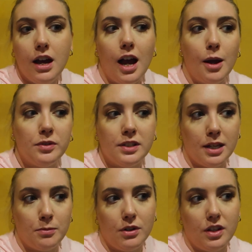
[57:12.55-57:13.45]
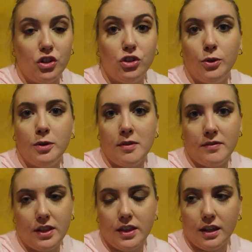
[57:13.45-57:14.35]
i wasn't able to like show him
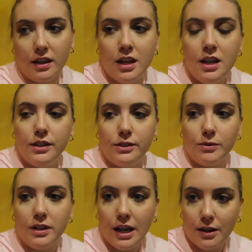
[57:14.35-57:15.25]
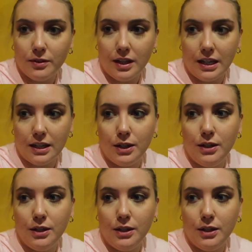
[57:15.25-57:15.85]
everything so now like